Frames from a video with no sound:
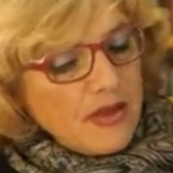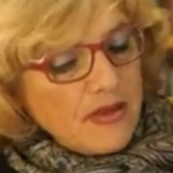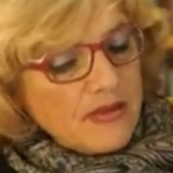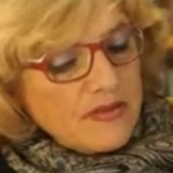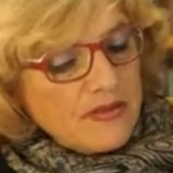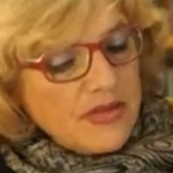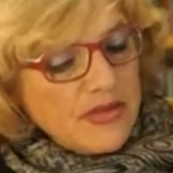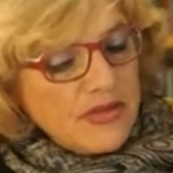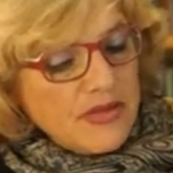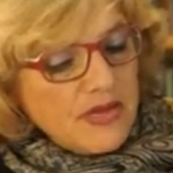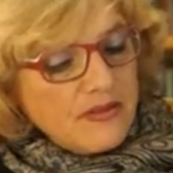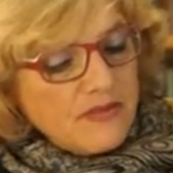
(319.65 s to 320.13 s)

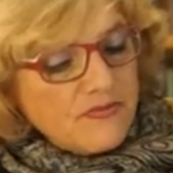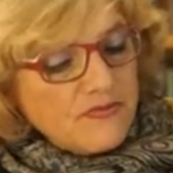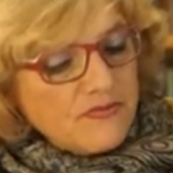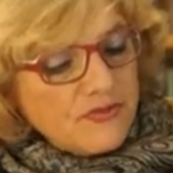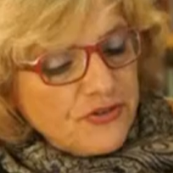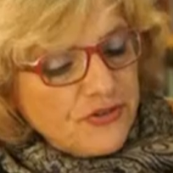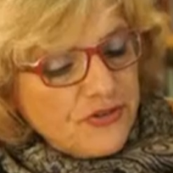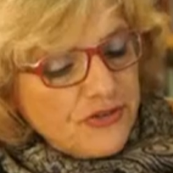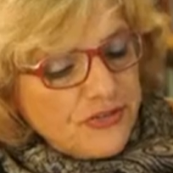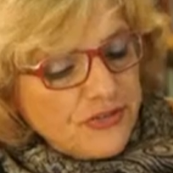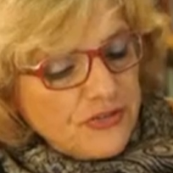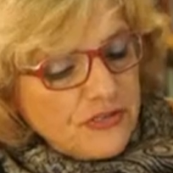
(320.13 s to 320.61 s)
The
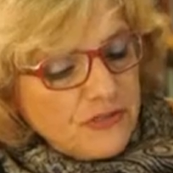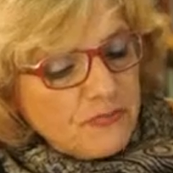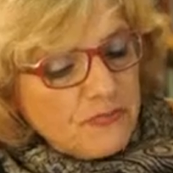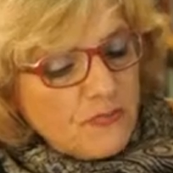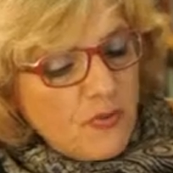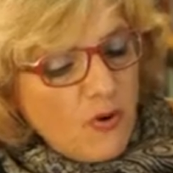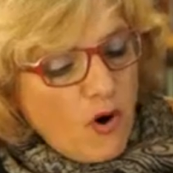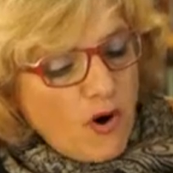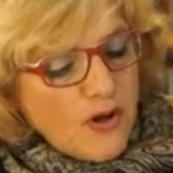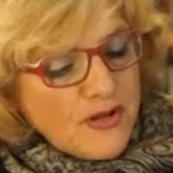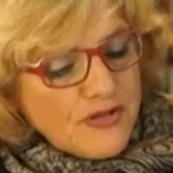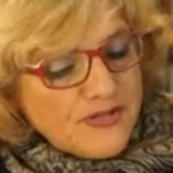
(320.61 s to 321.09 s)
infernal
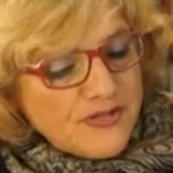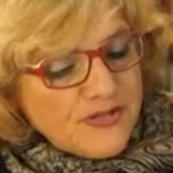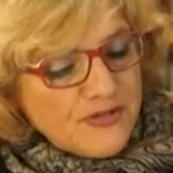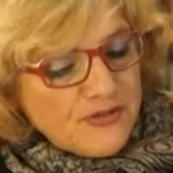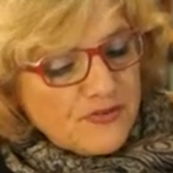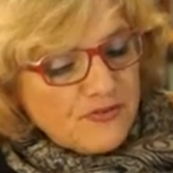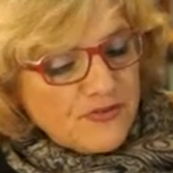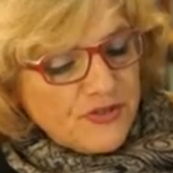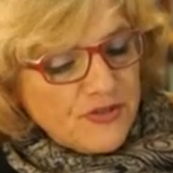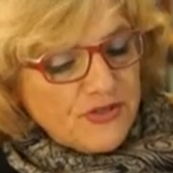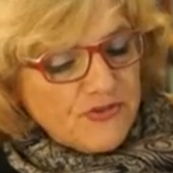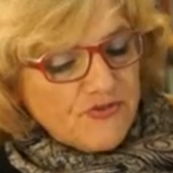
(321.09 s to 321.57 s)
poison
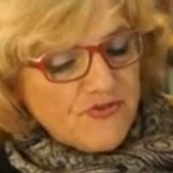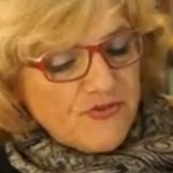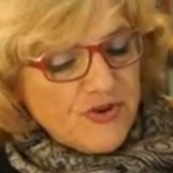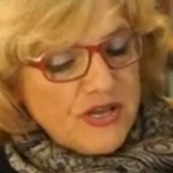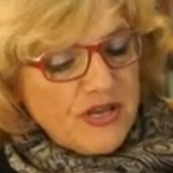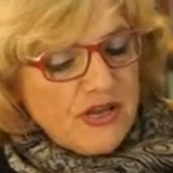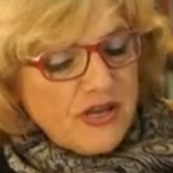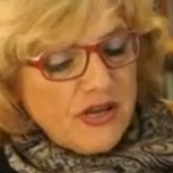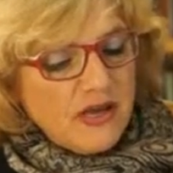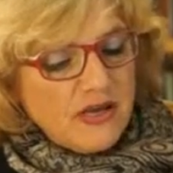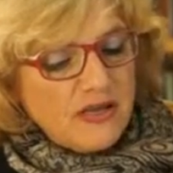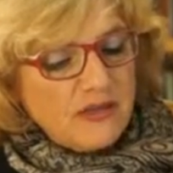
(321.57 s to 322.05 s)
of
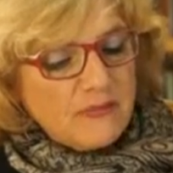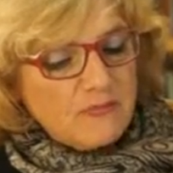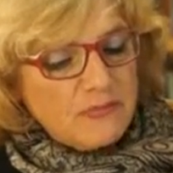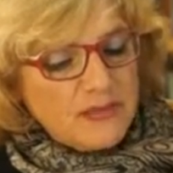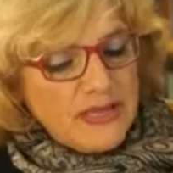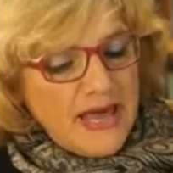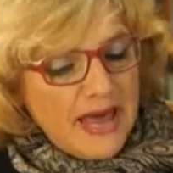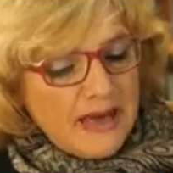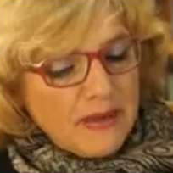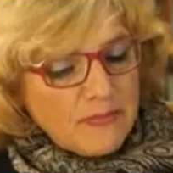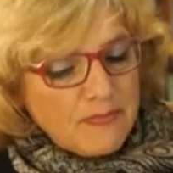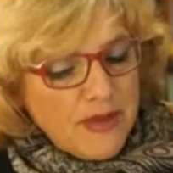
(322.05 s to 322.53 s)
intrigue and
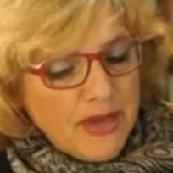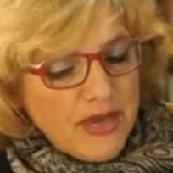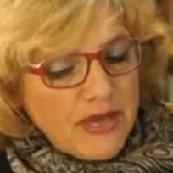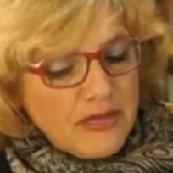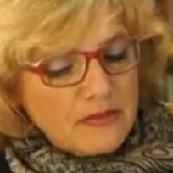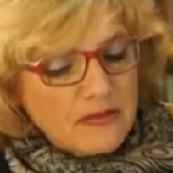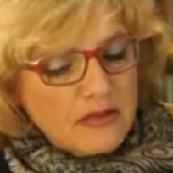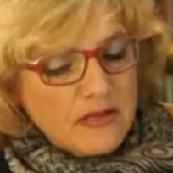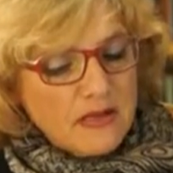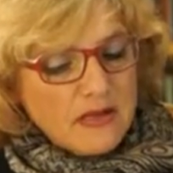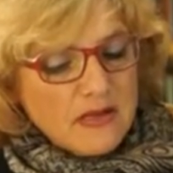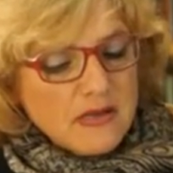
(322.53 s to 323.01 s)

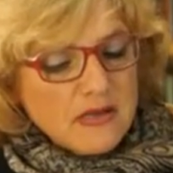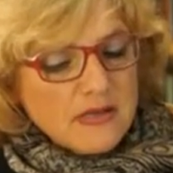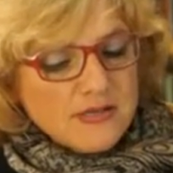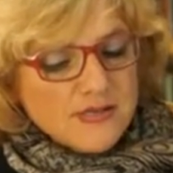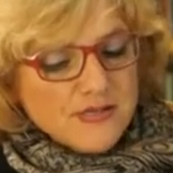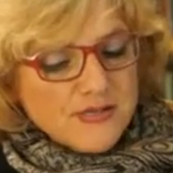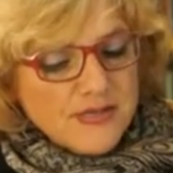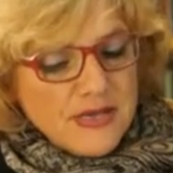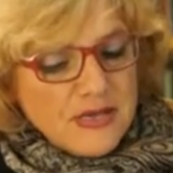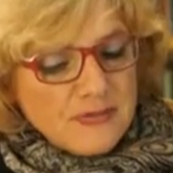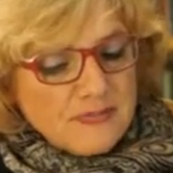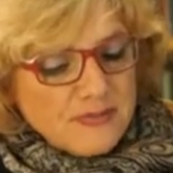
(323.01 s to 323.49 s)
blackmail
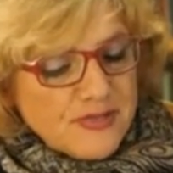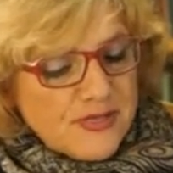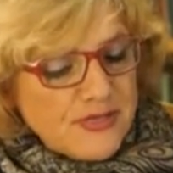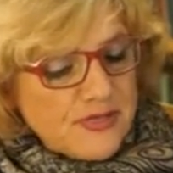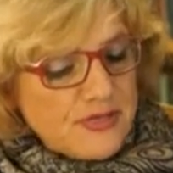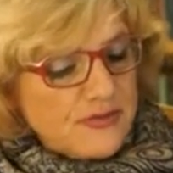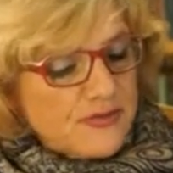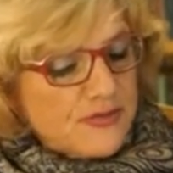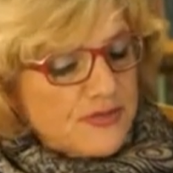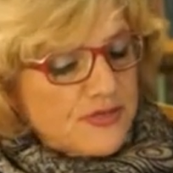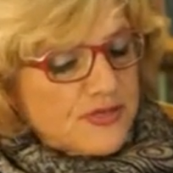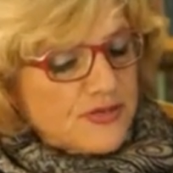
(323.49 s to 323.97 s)
seeps
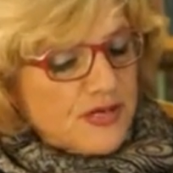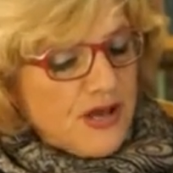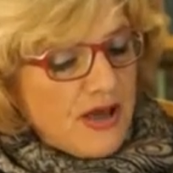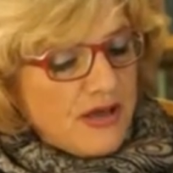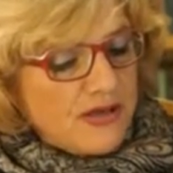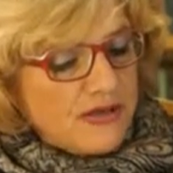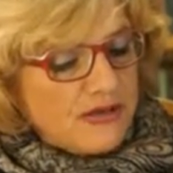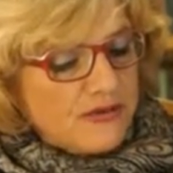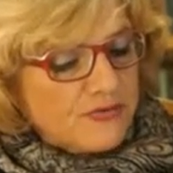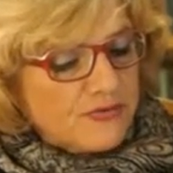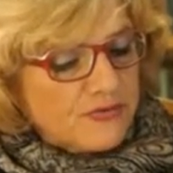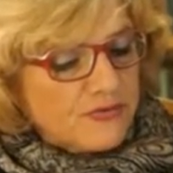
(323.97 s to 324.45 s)
into the
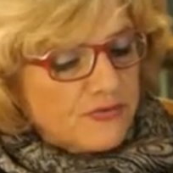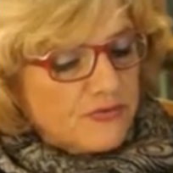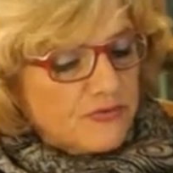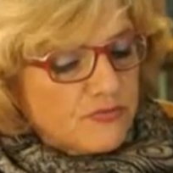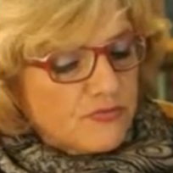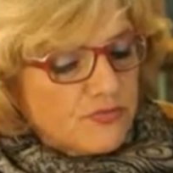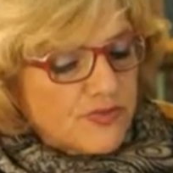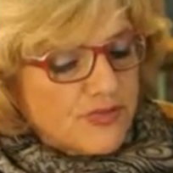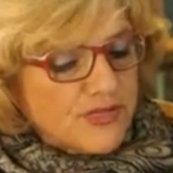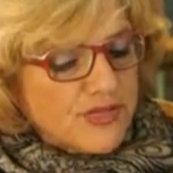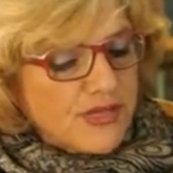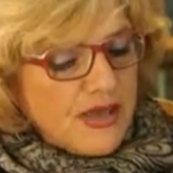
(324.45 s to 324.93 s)
tiny
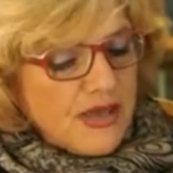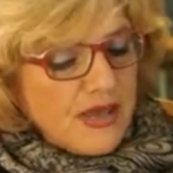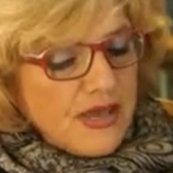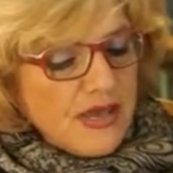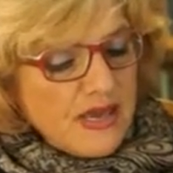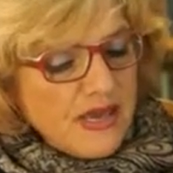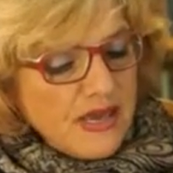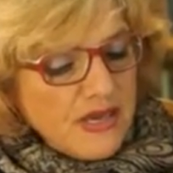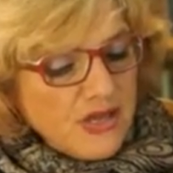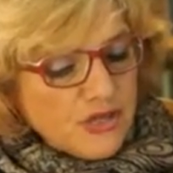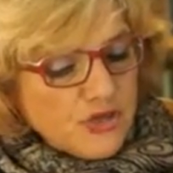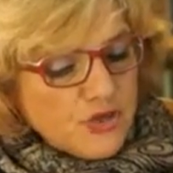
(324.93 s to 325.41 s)
rooms,
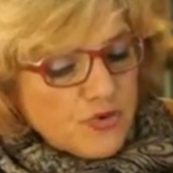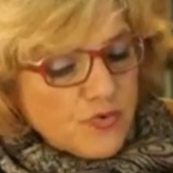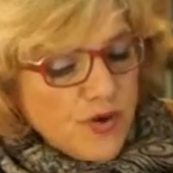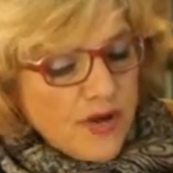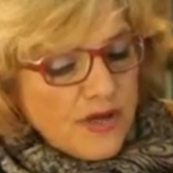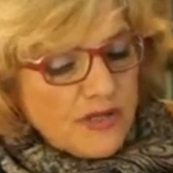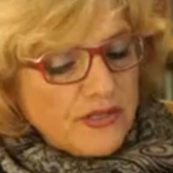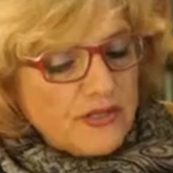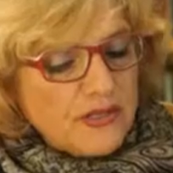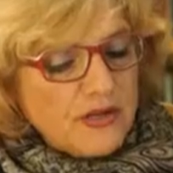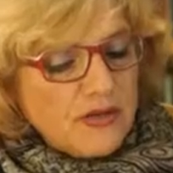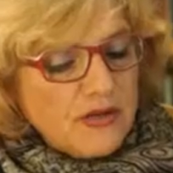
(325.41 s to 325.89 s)
each
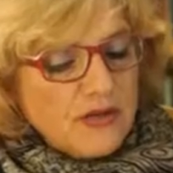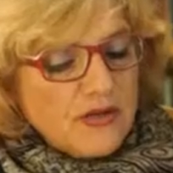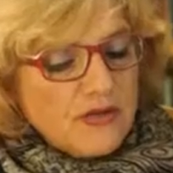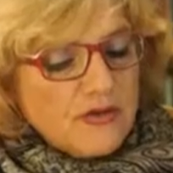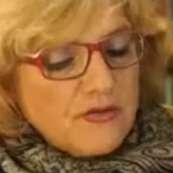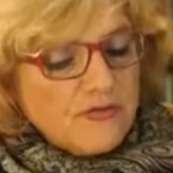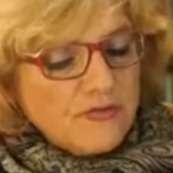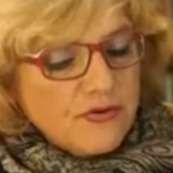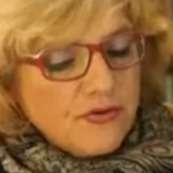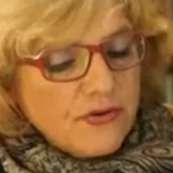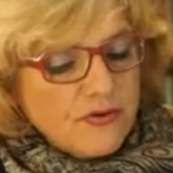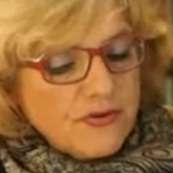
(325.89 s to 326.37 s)
one
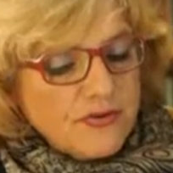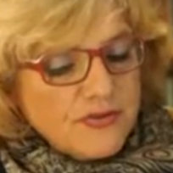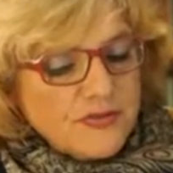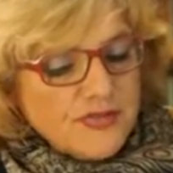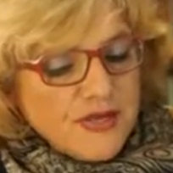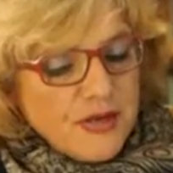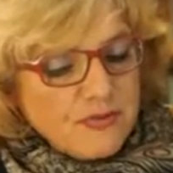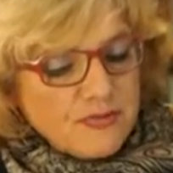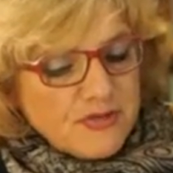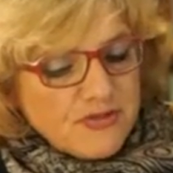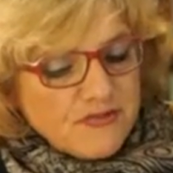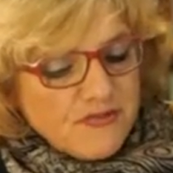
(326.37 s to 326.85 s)
further
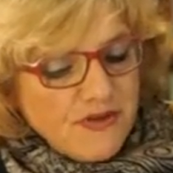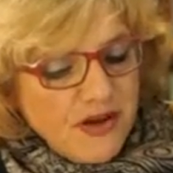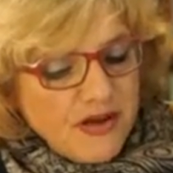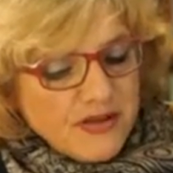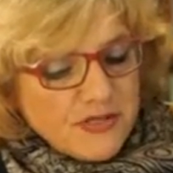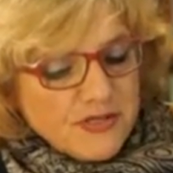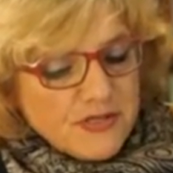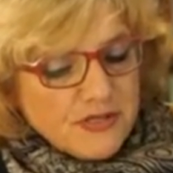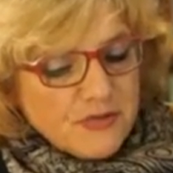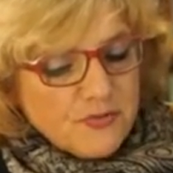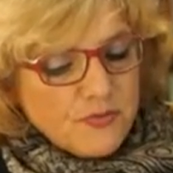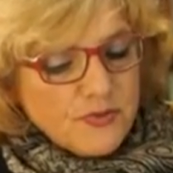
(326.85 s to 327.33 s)

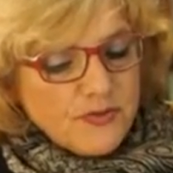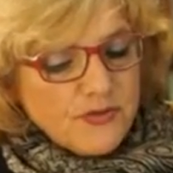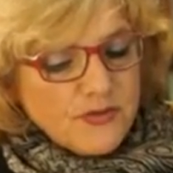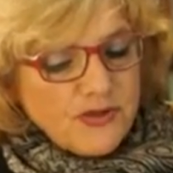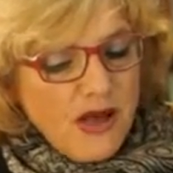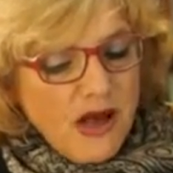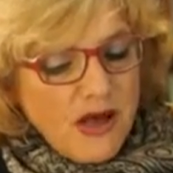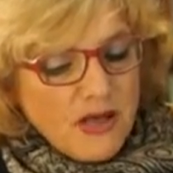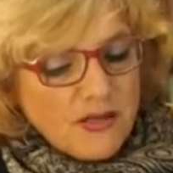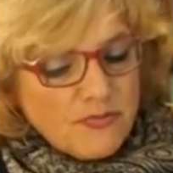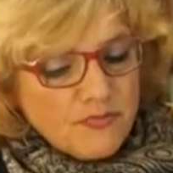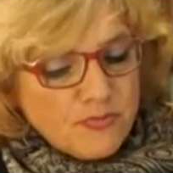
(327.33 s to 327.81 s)
subdivided with
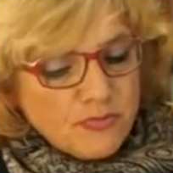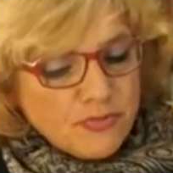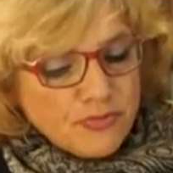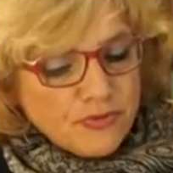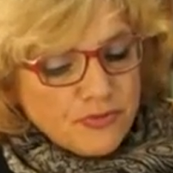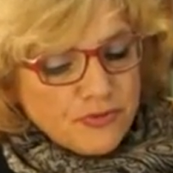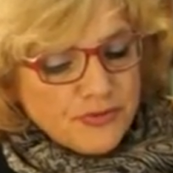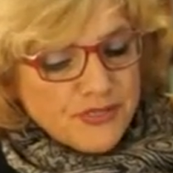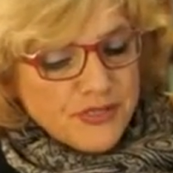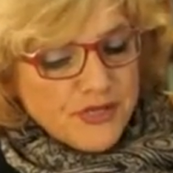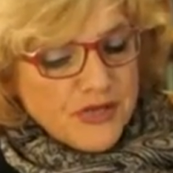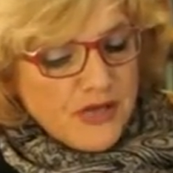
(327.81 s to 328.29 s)

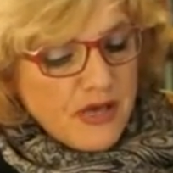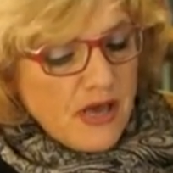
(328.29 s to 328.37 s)
cupboard,